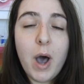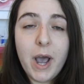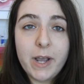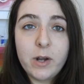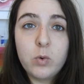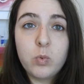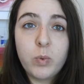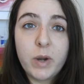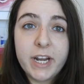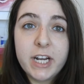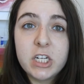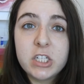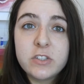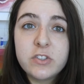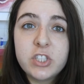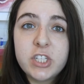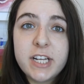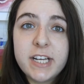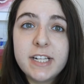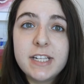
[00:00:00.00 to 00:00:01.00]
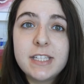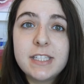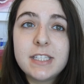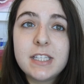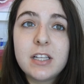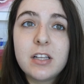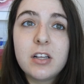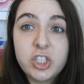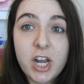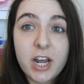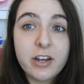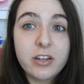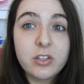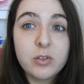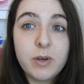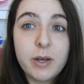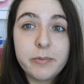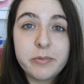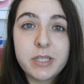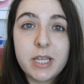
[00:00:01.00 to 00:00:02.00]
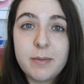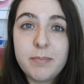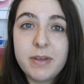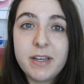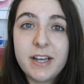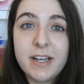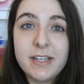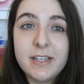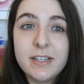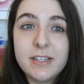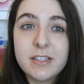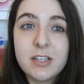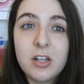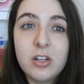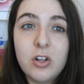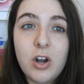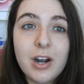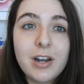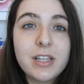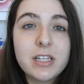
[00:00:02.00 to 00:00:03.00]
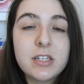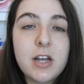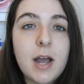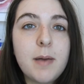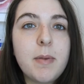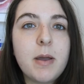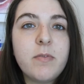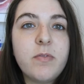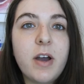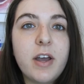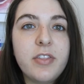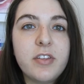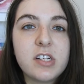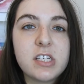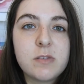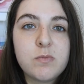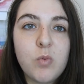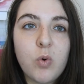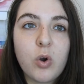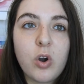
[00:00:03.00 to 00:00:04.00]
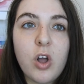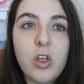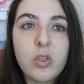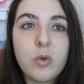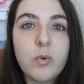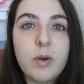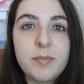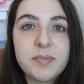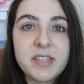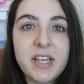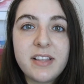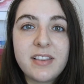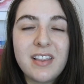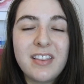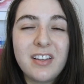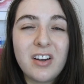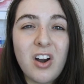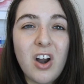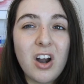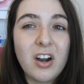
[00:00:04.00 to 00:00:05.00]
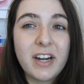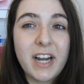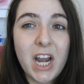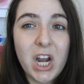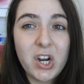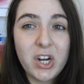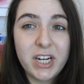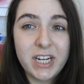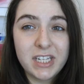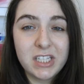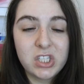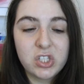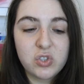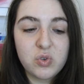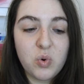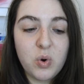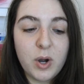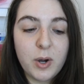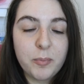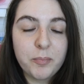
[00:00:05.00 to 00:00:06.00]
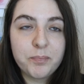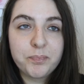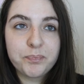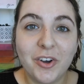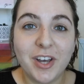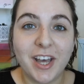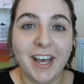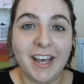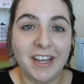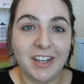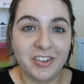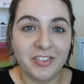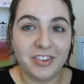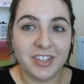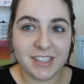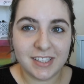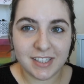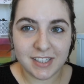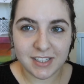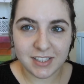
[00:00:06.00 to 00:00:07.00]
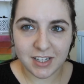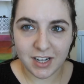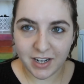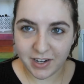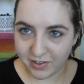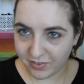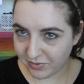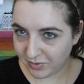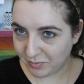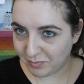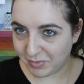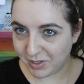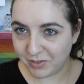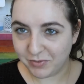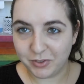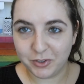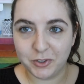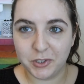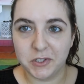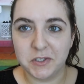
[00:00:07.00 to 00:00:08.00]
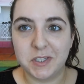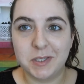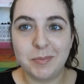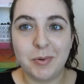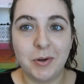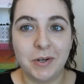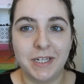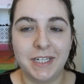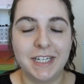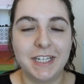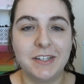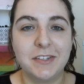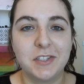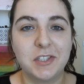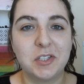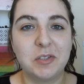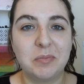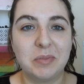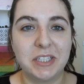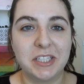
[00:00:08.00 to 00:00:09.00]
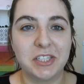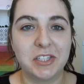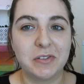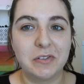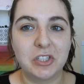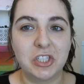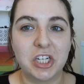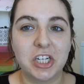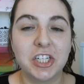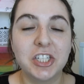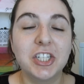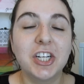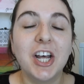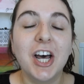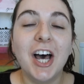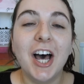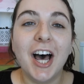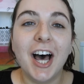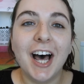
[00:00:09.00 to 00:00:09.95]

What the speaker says: wide range of shades, check the website, because a lot of the time I find there's more on the website than there are carried in store. Okay, this is kind of a bit of a gross ponytail, so please don't judge.